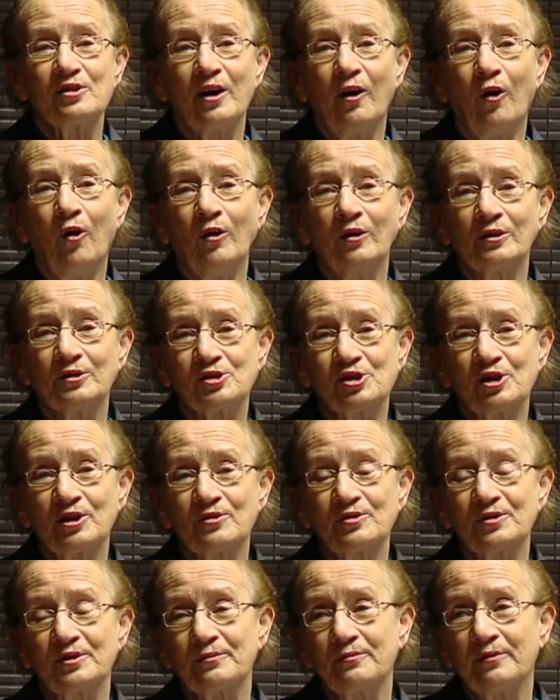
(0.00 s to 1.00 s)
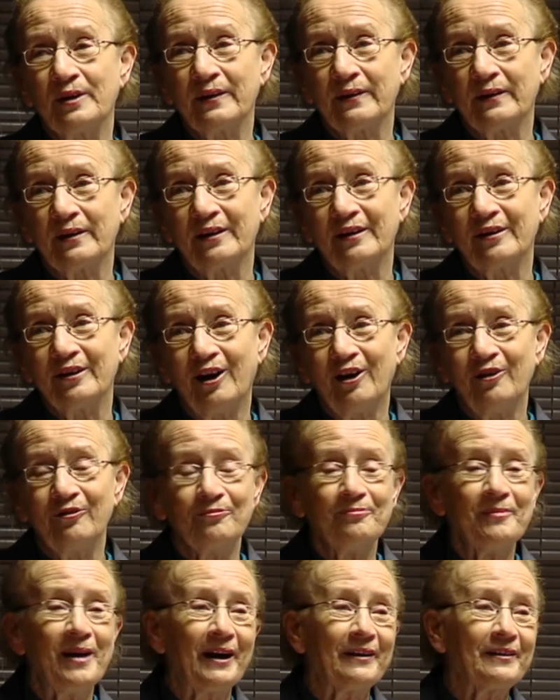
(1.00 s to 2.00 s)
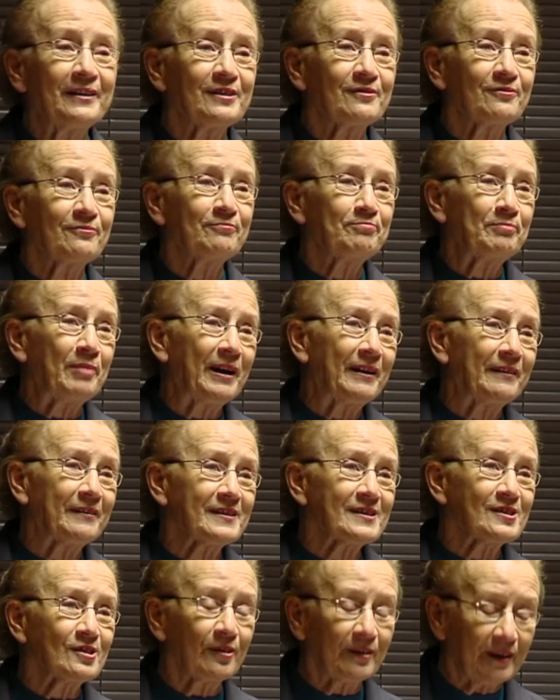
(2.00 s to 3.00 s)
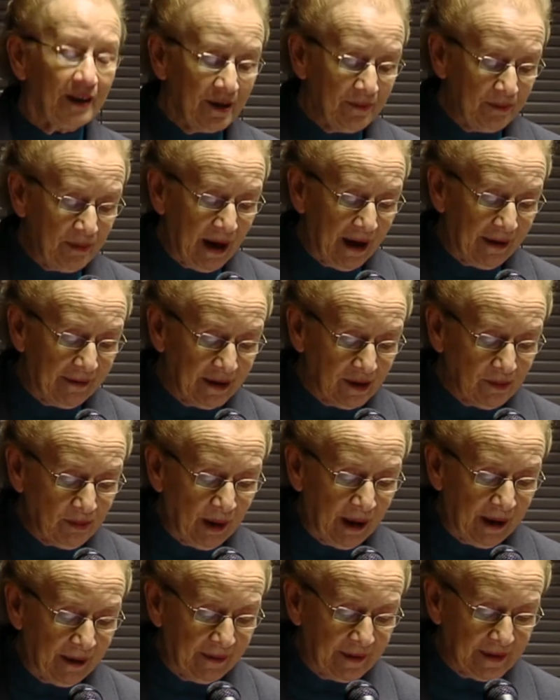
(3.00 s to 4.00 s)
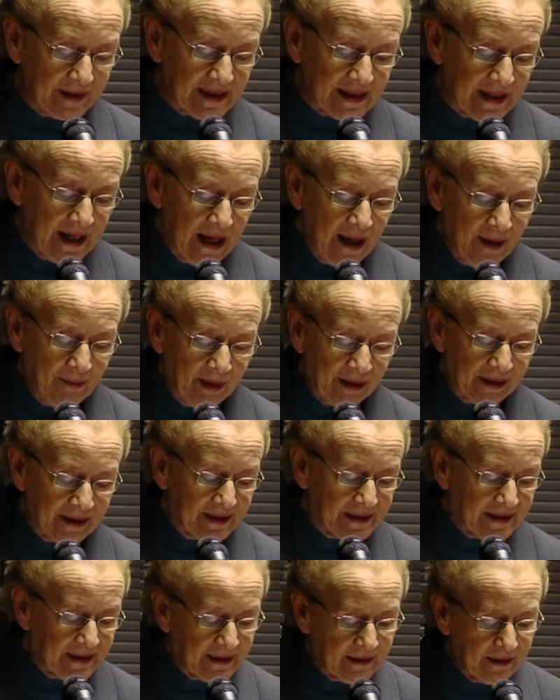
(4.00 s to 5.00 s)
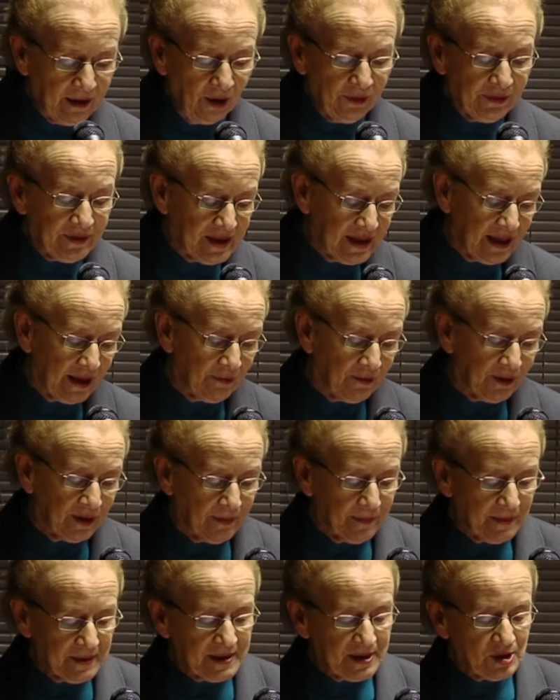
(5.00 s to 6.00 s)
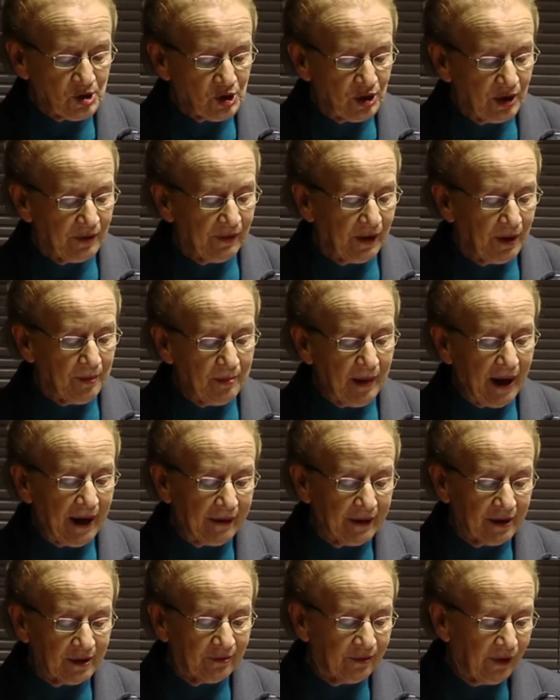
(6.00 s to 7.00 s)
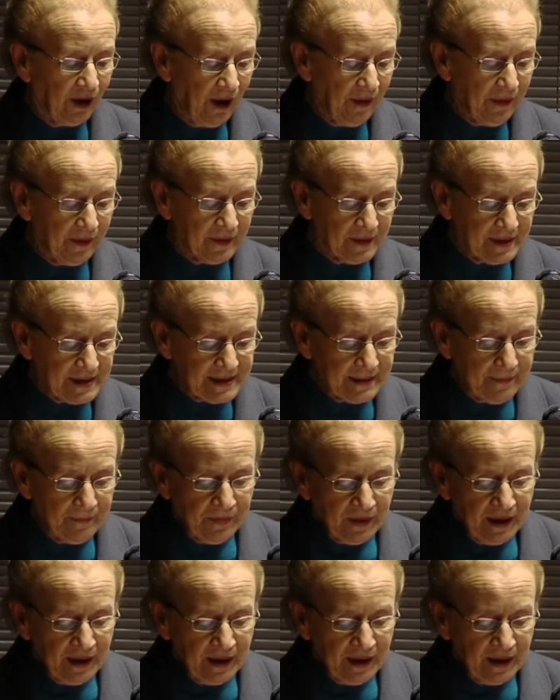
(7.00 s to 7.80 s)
all children, whether of married parents or unmarried parents, but it did not deal with the position of unmarried fathers.